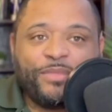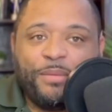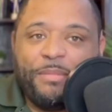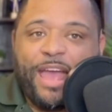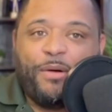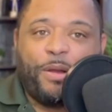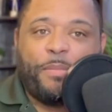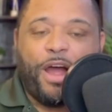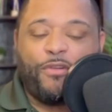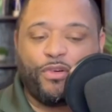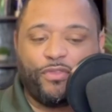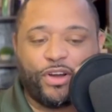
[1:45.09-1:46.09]
Man, what a
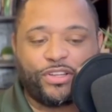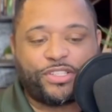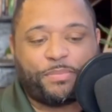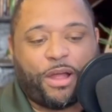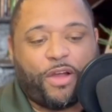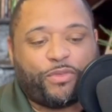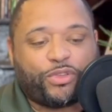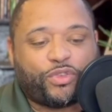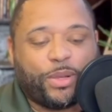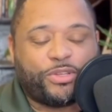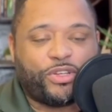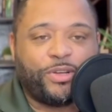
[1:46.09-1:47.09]
powerful verse, powerful
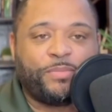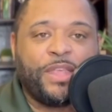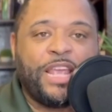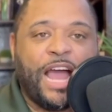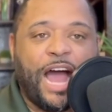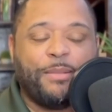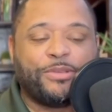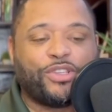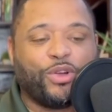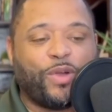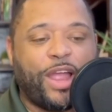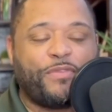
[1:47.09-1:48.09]
scripture. I am
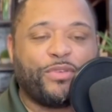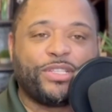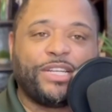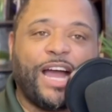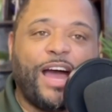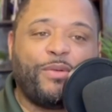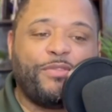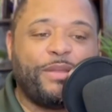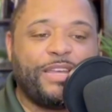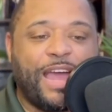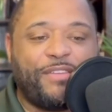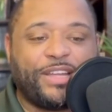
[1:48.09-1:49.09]
so grateful to God. We've
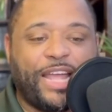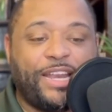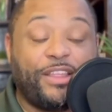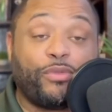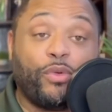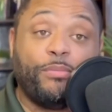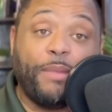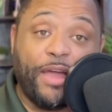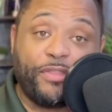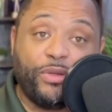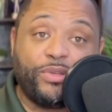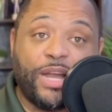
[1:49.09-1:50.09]
been navigating through
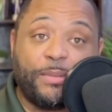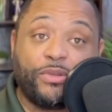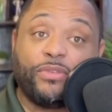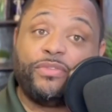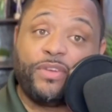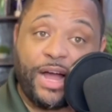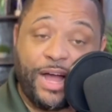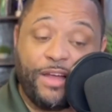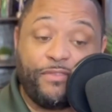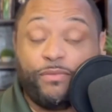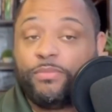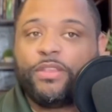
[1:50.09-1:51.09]
Matthew chapter
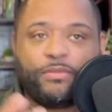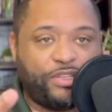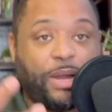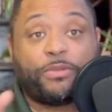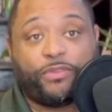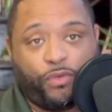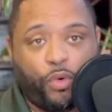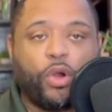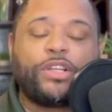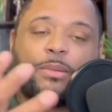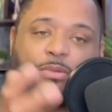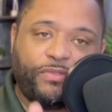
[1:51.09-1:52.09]
5, chapter 4,
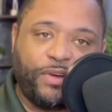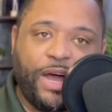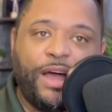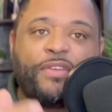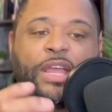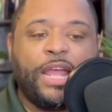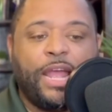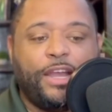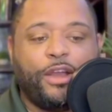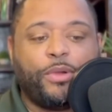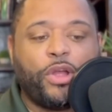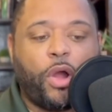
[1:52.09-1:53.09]
chapter 5, and
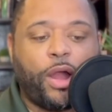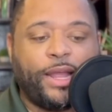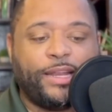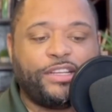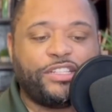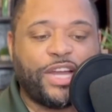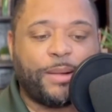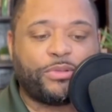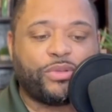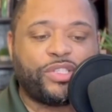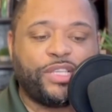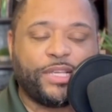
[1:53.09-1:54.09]
here we are in chapter
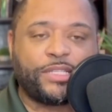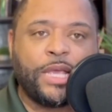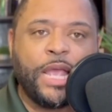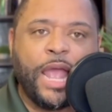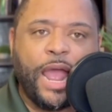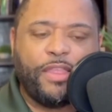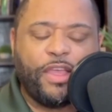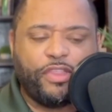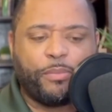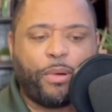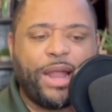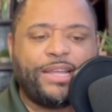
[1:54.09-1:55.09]
6. And
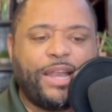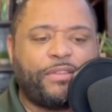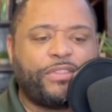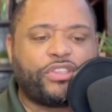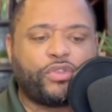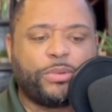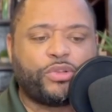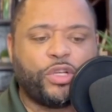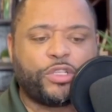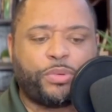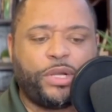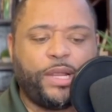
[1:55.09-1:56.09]
the breakdown of the scripture
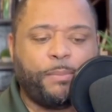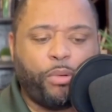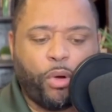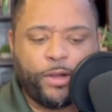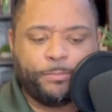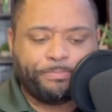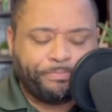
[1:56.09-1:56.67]
is pretty important.